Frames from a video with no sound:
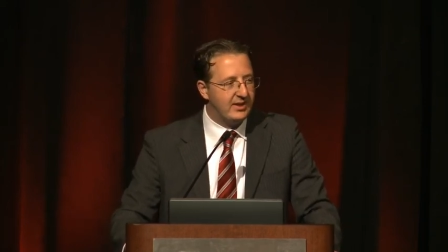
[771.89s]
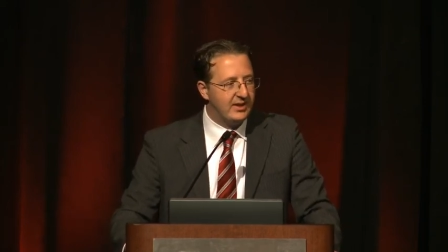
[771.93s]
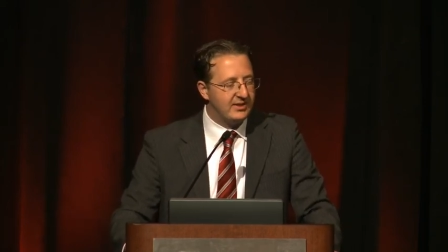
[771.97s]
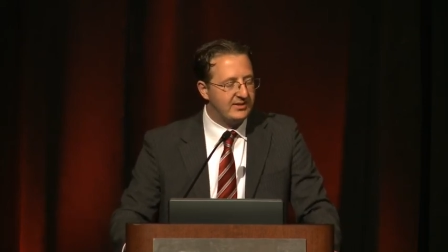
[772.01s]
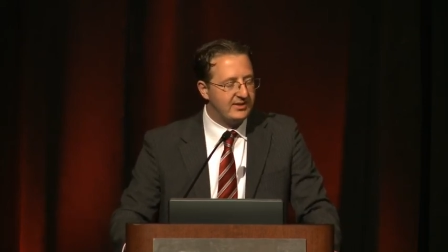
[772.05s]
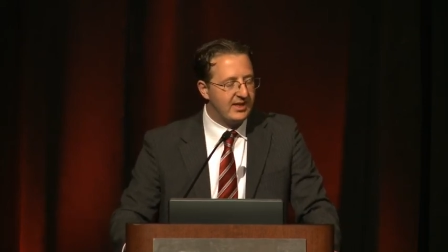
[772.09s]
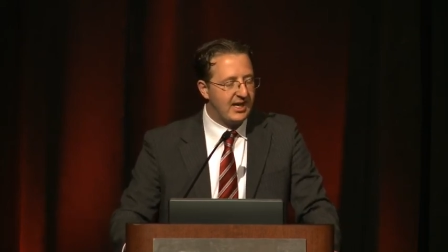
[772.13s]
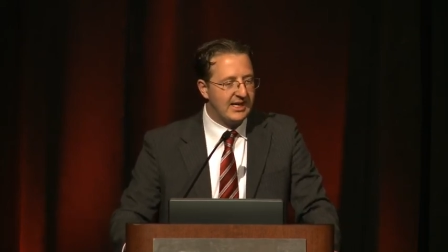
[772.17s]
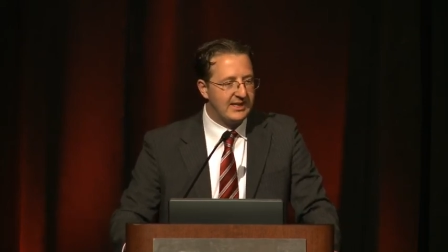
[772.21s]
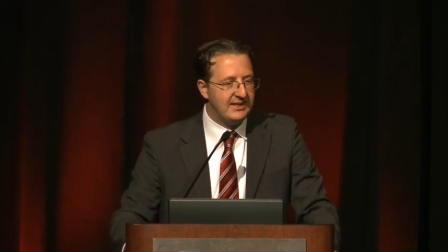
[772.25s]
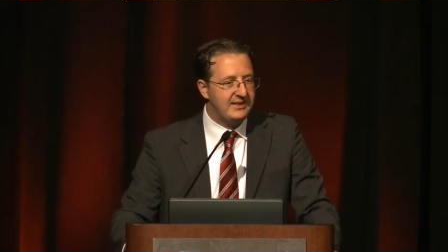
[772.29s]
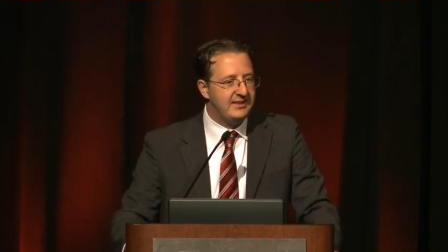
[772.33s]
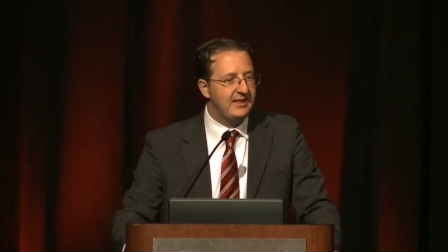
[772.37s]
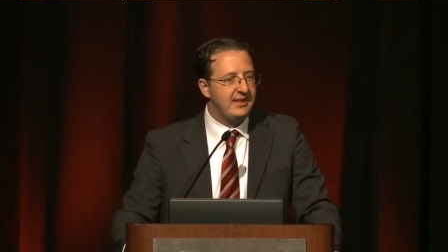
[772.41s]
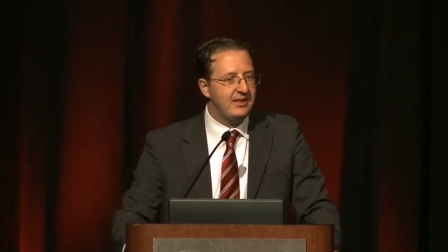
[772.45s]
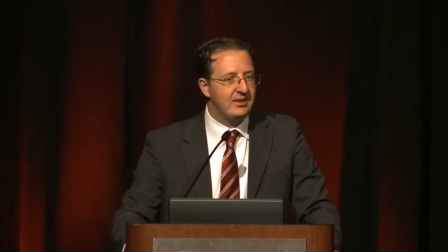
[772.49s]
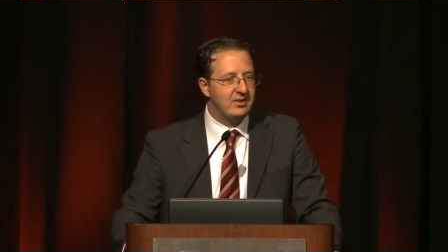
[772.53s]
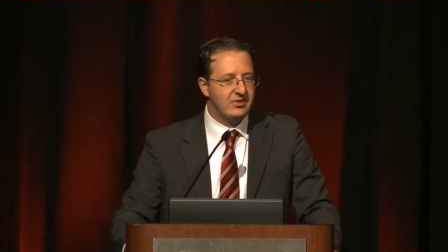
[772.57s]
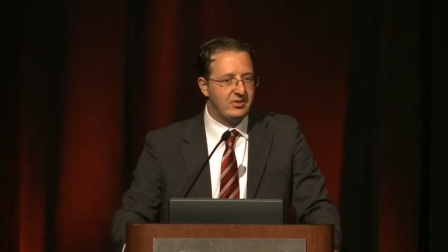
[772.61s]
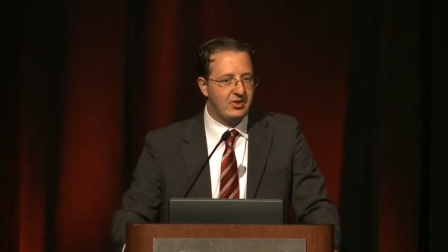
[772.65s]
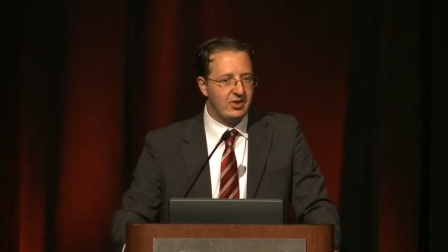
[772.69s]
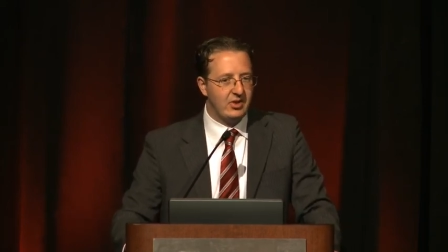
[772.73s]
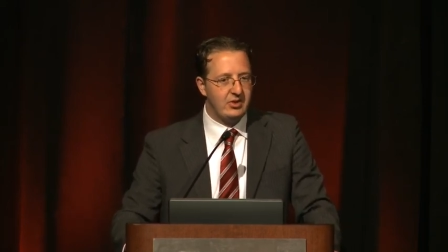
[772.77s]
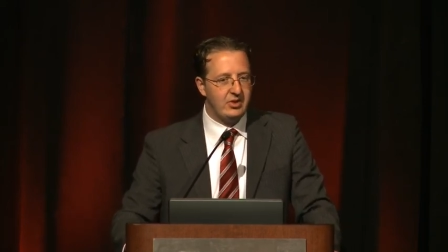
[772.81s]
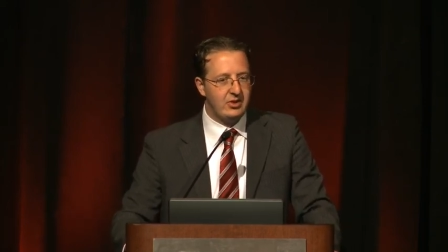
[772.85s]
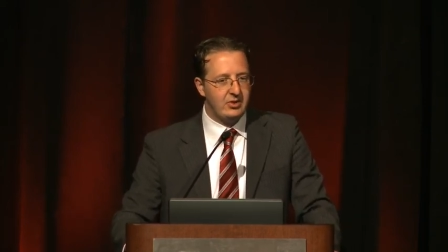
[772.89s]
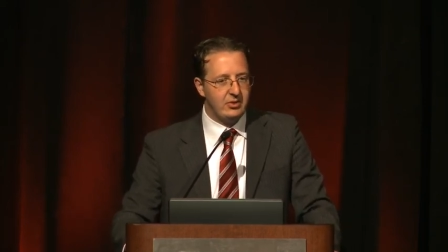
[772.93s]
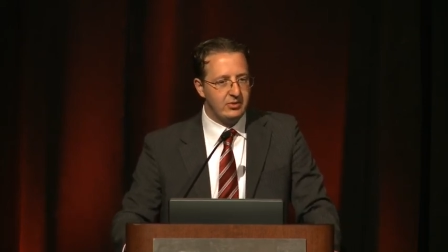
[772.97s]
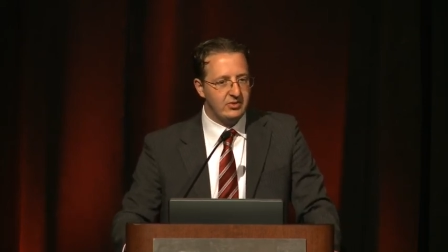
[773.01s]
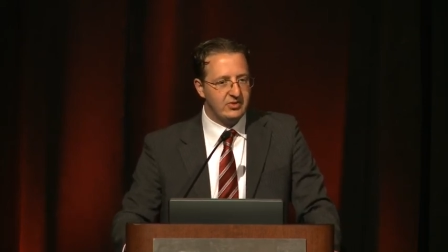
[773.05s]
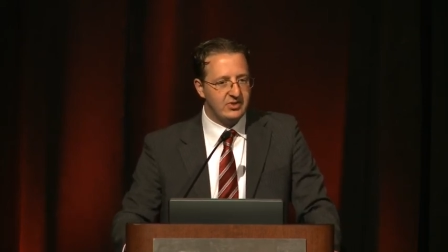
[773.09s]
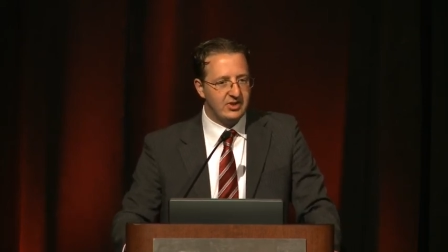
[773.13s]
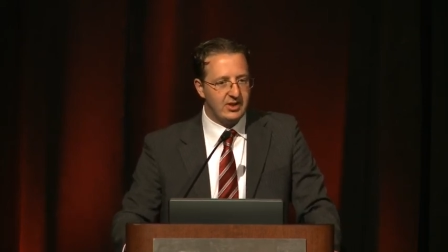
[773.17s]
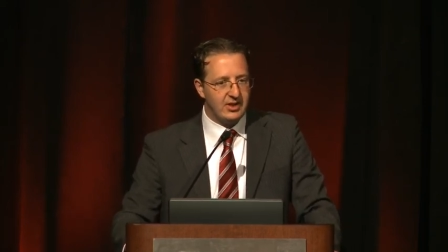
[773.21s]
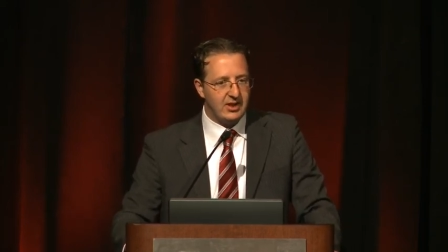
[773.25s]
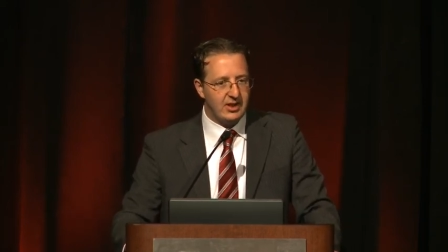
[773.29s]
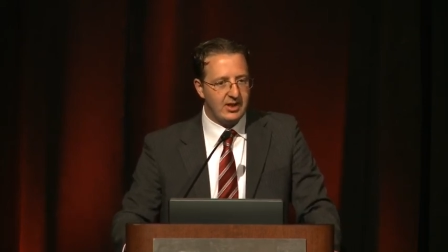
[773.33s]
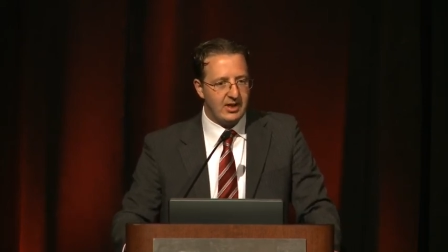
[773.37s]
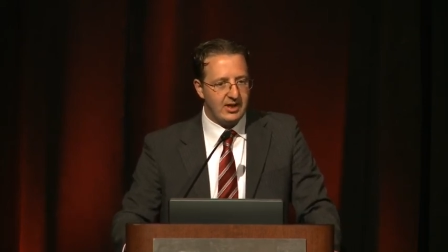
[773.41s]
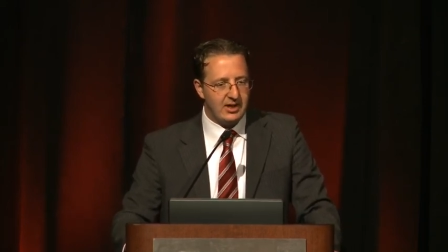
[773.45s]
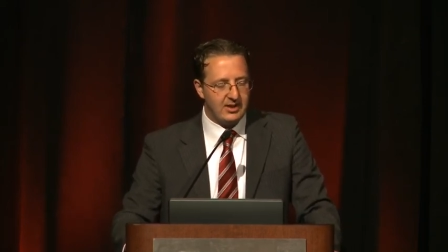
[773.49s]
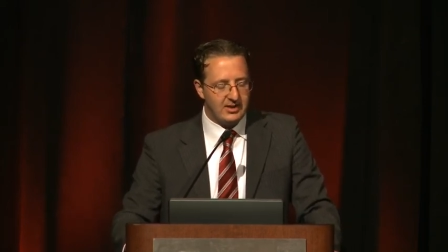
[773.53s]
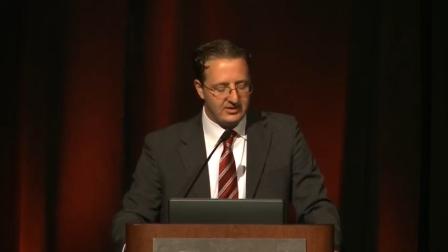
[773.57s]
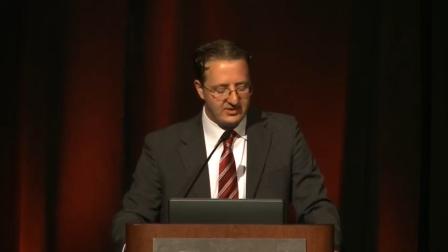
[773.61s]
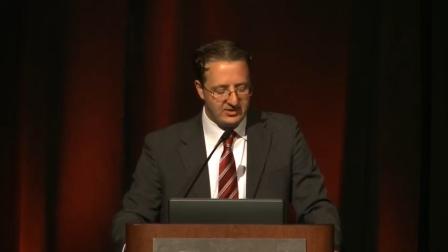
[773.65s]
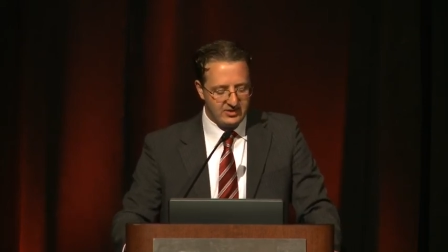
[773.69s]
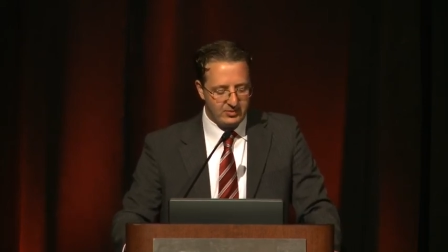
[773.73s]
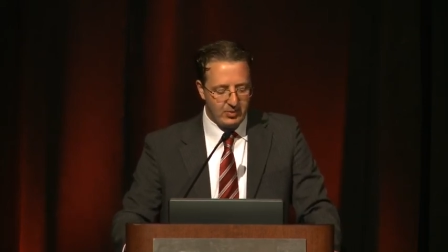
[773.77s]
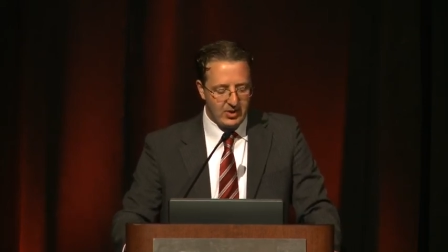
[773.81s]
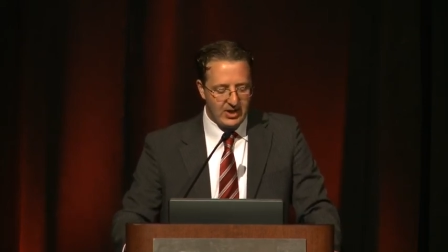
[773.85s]
it's ideal to use a
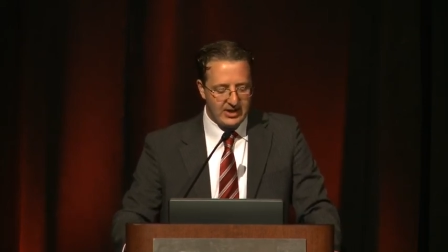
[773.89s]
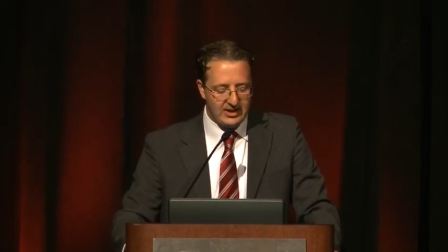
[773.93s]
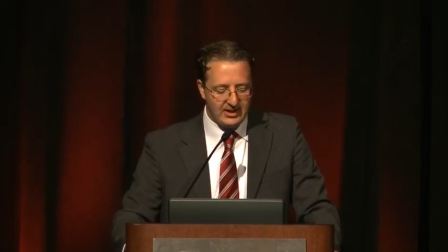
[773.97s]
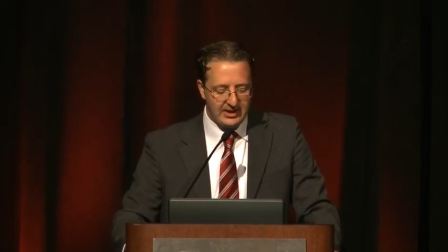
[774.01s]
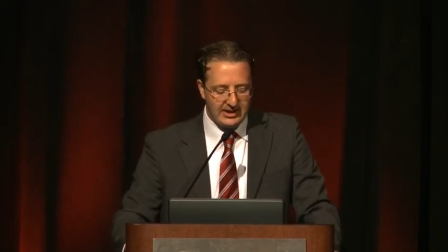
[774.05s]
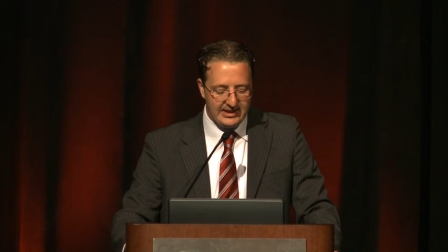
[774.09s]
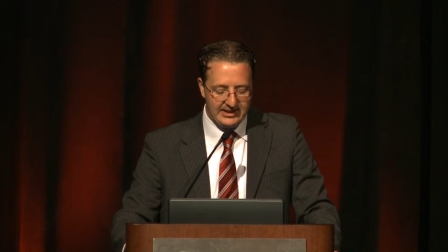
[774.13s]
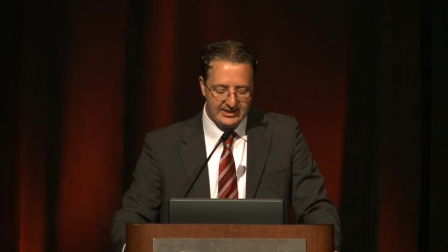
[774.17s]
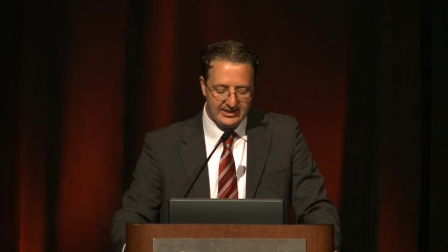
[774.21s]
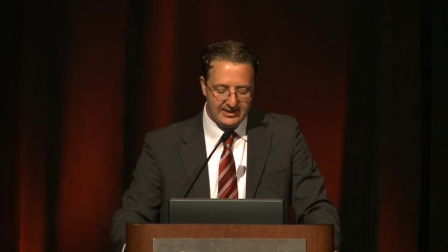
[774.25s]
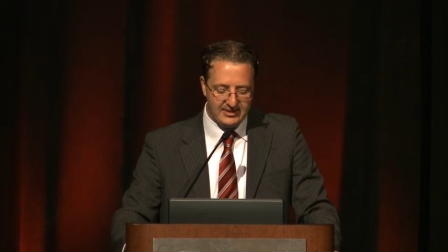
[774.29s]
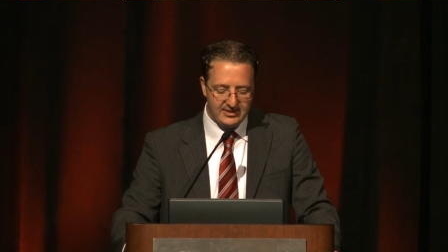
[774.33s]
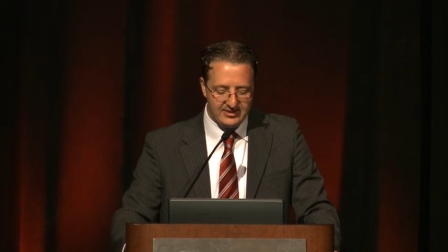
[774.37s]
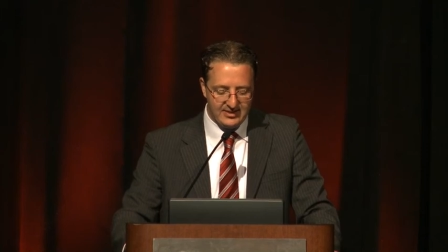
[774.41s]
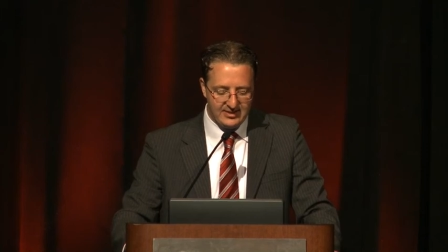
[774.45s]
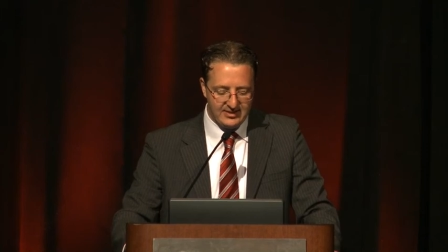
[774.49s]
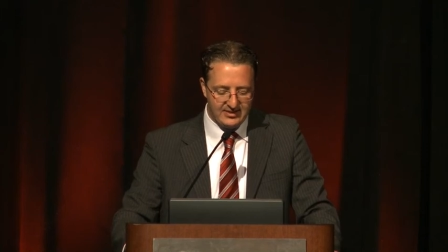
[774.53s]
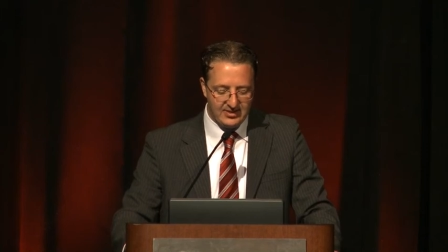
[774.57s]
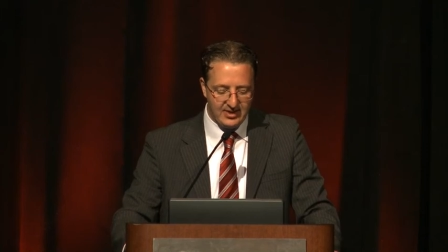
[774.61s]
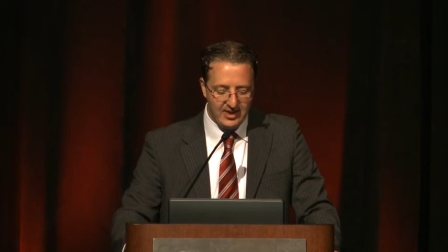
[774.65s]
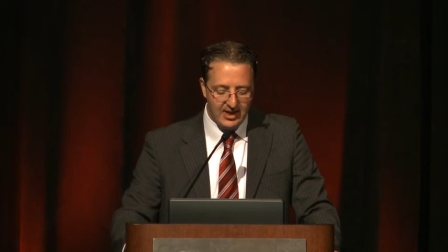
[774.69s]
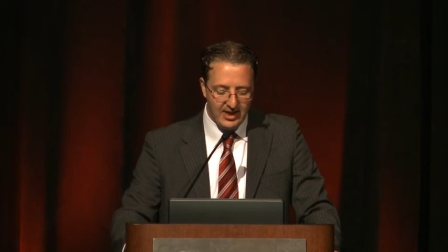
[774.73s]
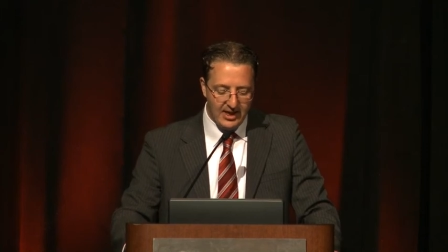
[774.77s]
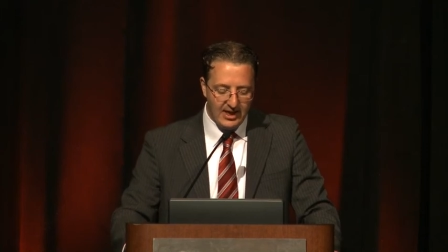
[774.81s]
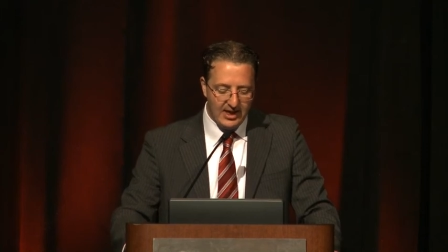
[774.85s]
spread like this is